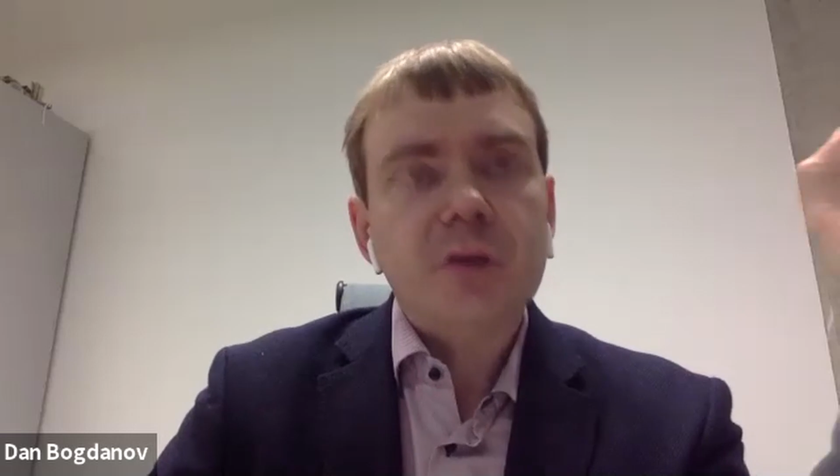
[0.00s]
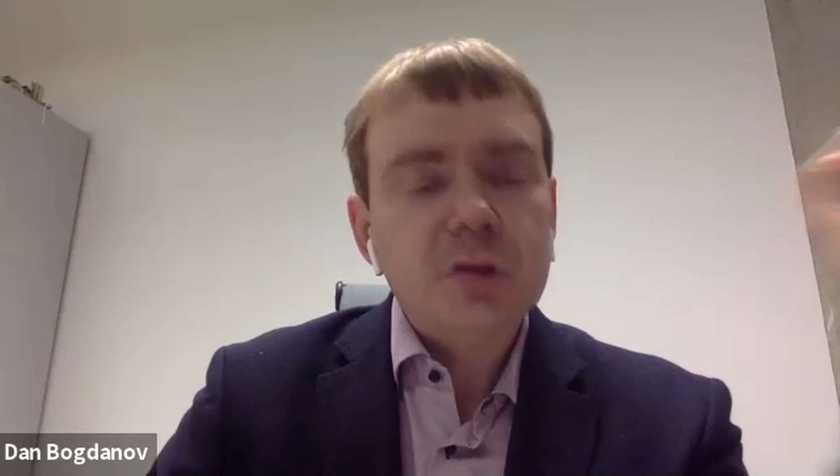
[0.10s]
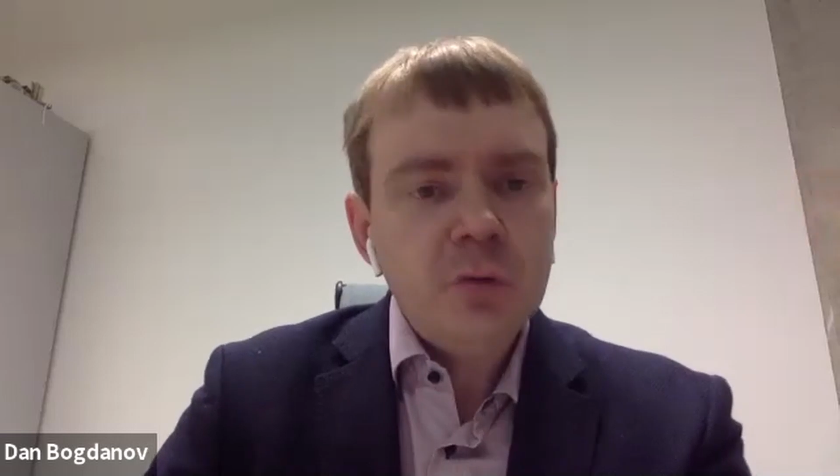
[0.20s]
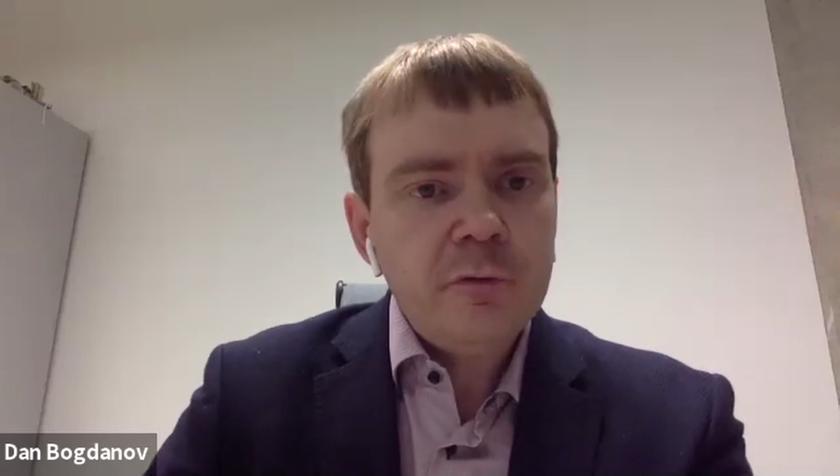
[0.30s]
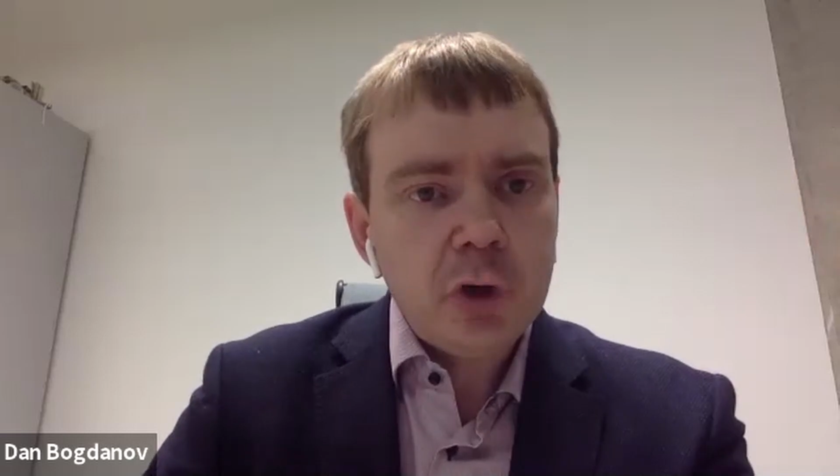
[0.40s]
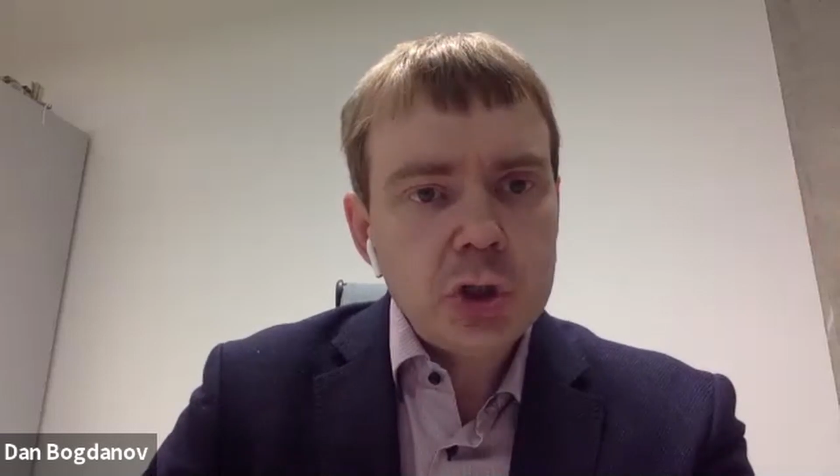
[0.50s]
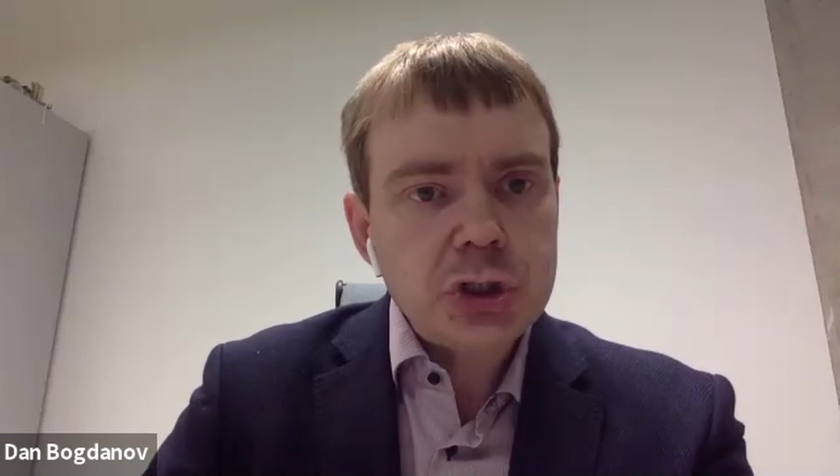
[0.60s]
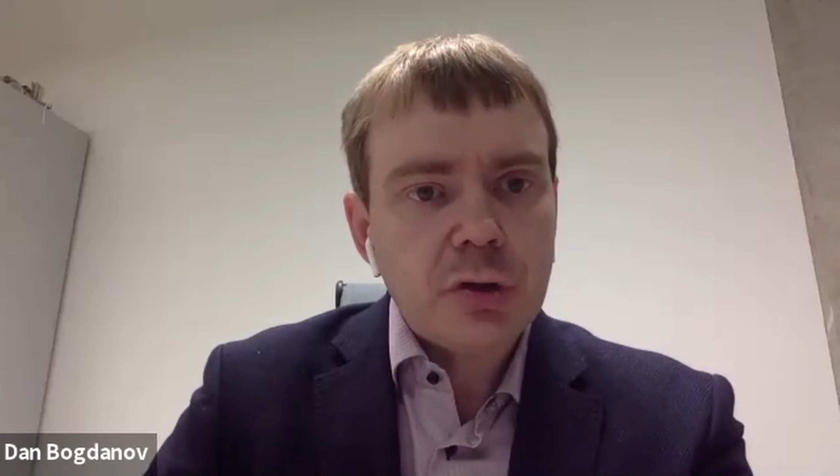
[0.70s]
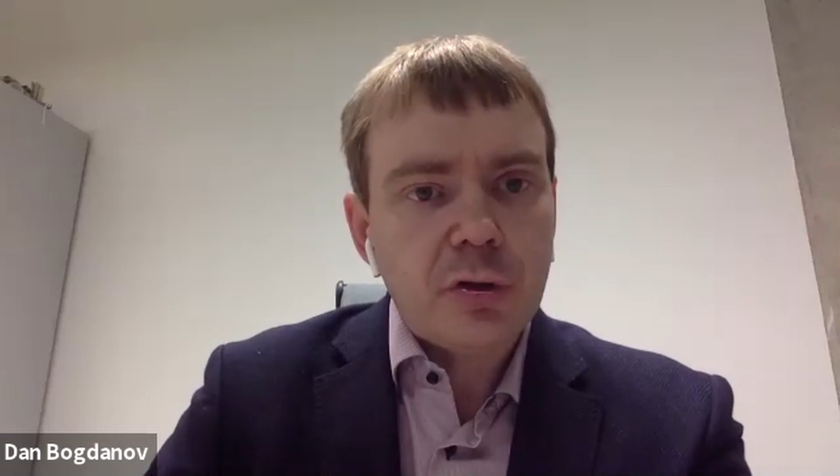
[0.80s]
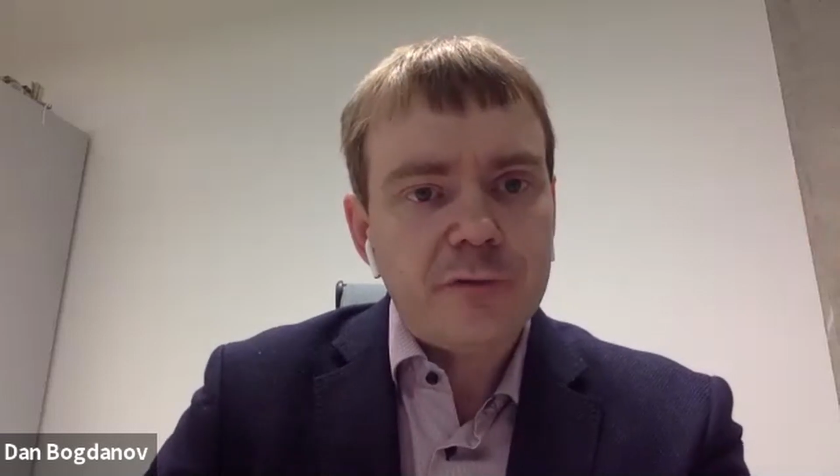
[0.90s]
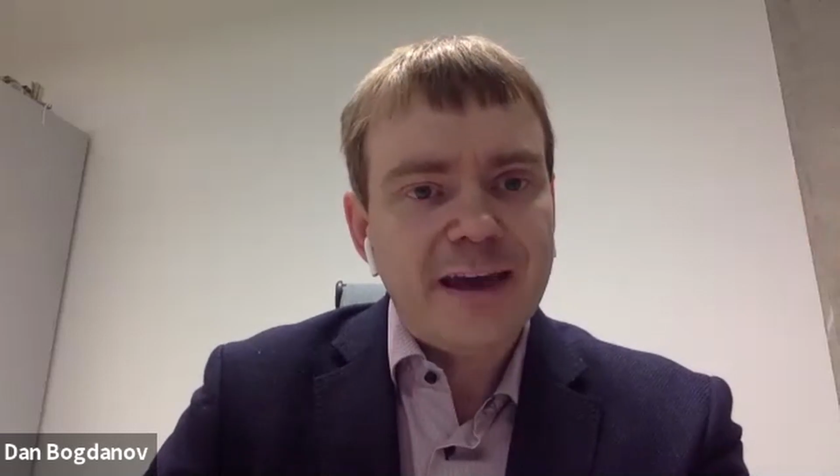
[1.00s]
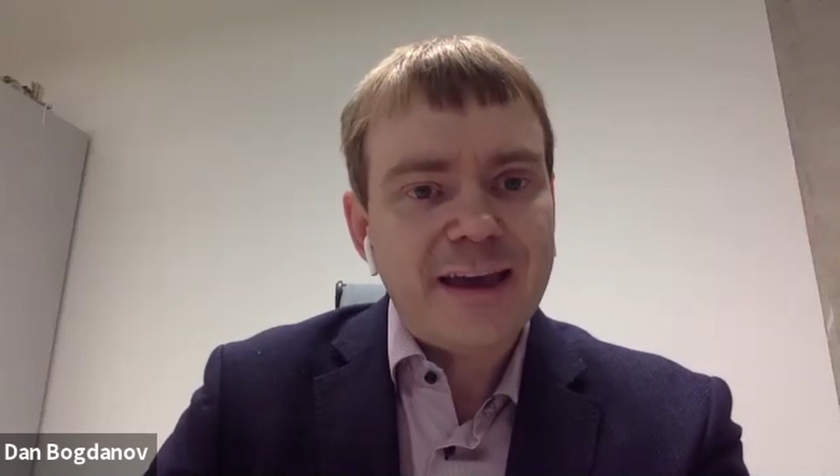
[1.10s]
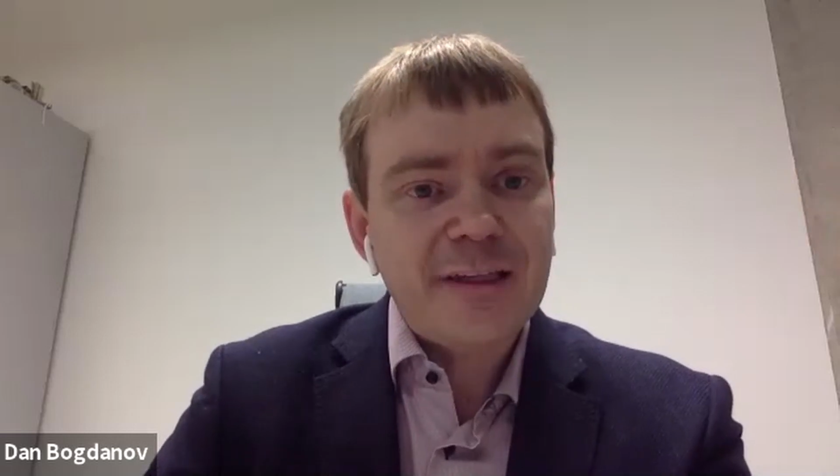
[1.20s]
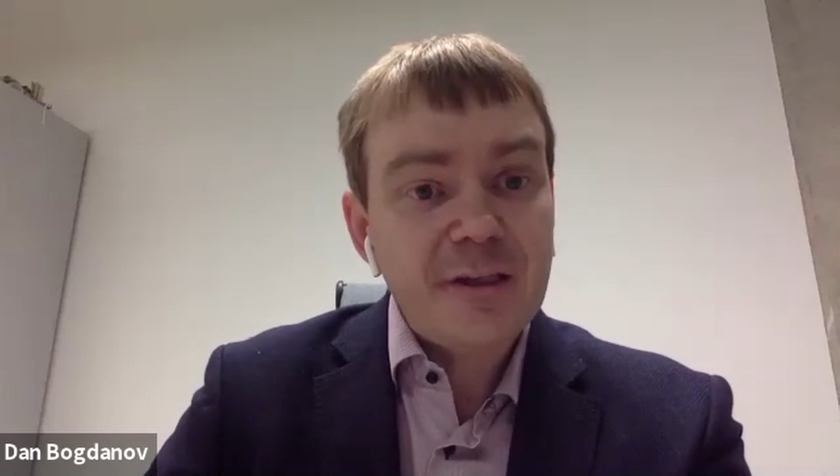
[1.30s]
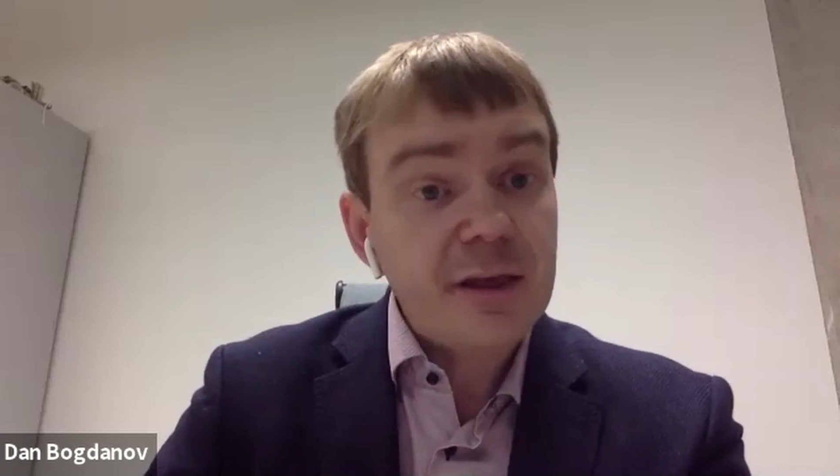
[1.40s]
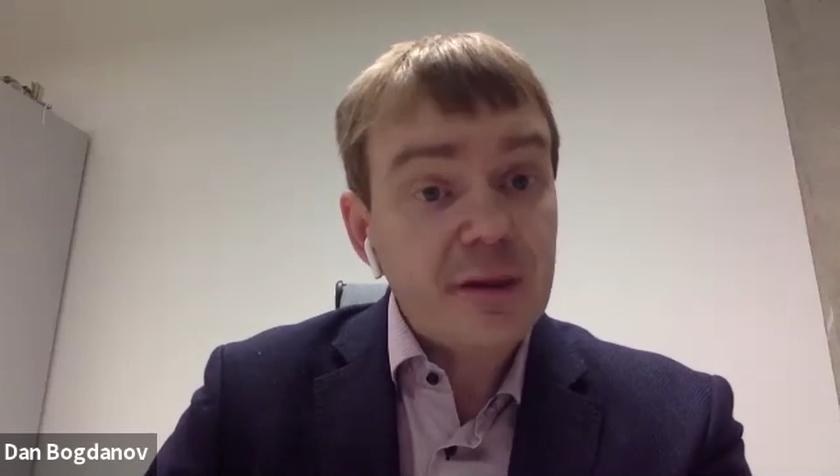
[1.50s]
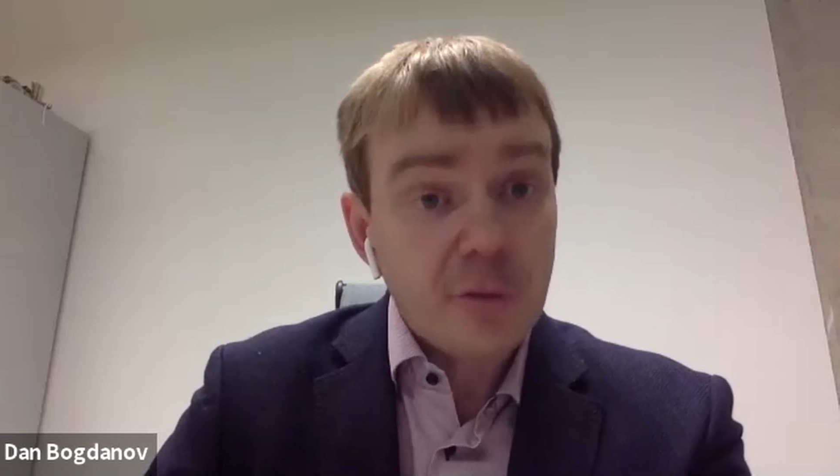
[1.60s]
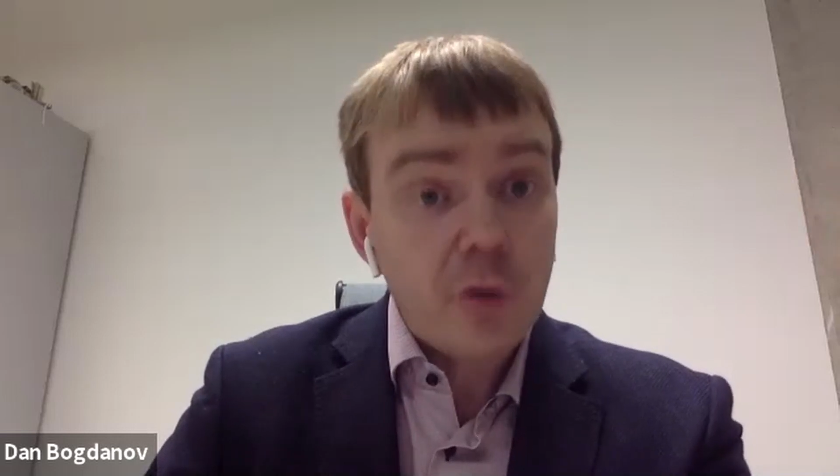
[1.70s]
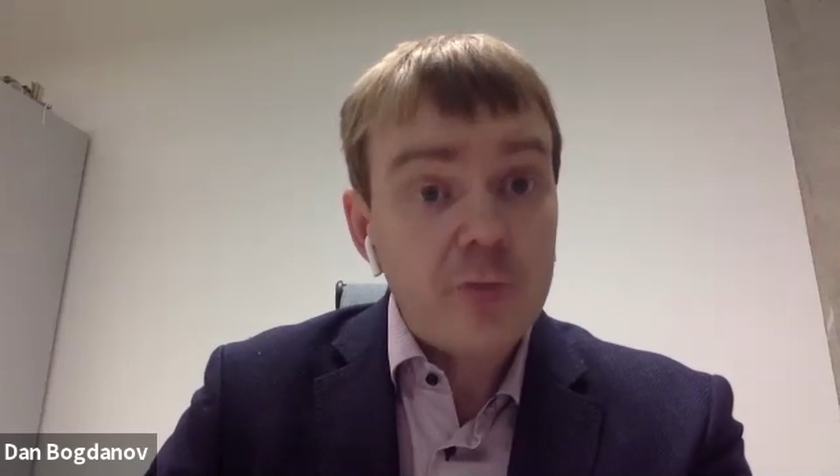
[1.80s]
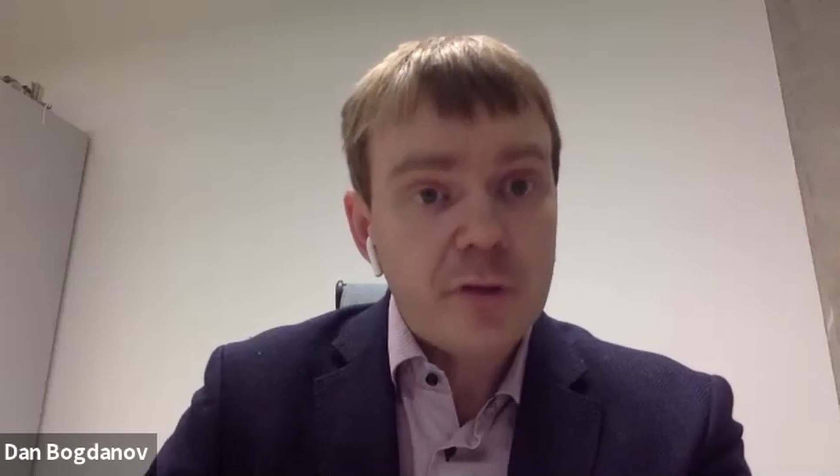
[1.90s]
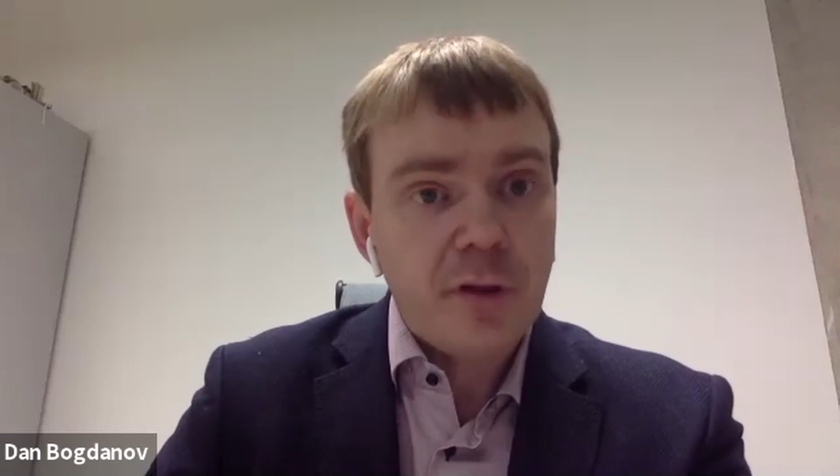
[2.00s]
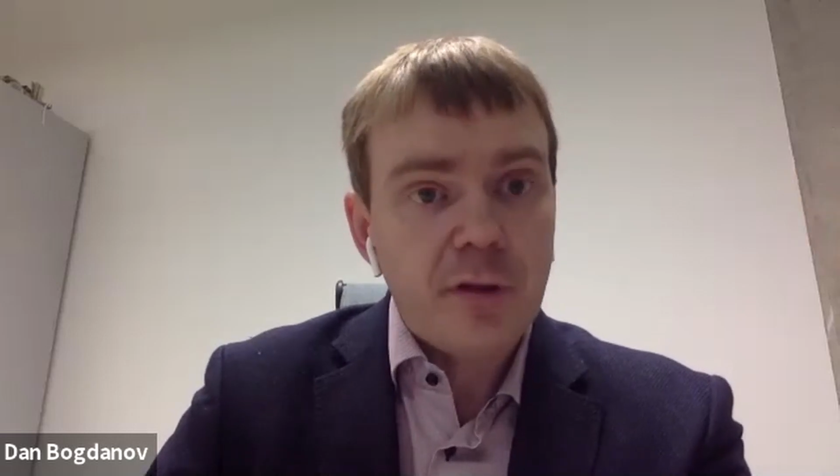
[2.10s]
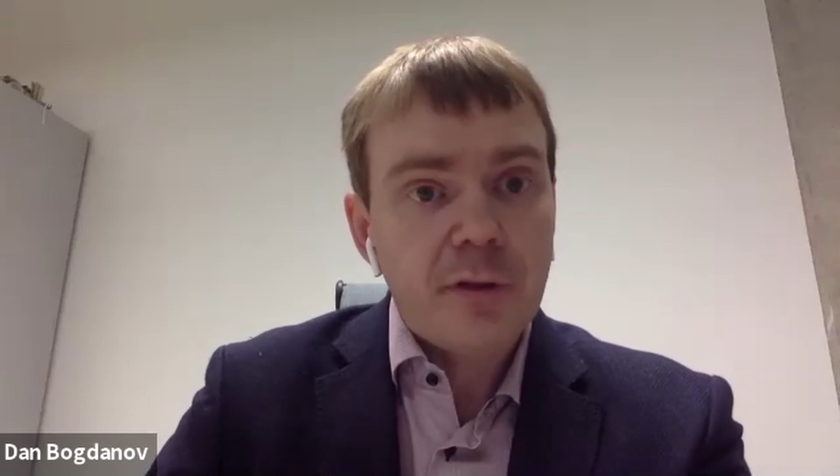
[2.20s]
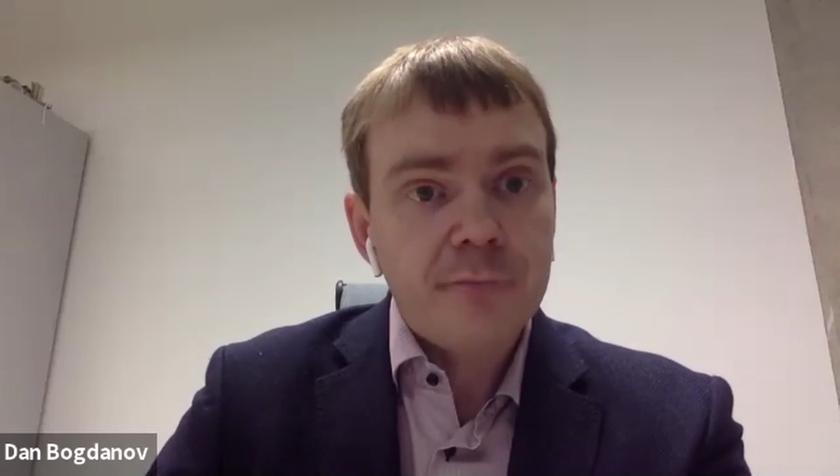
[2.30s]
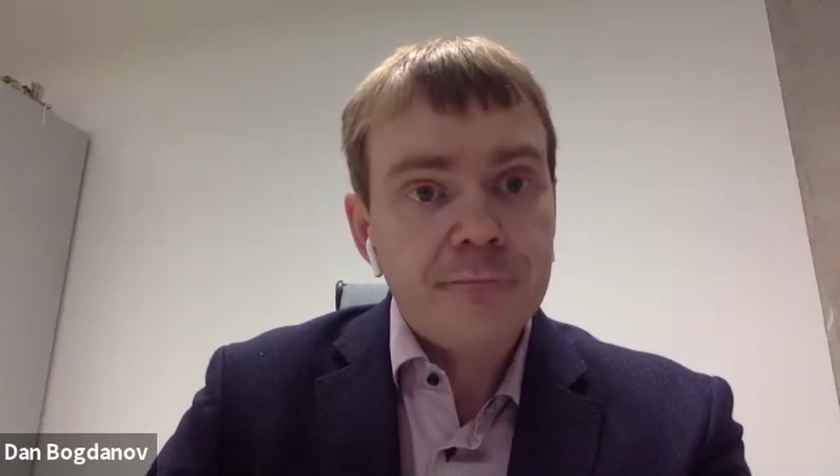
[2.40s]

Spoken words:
new versions of existing services,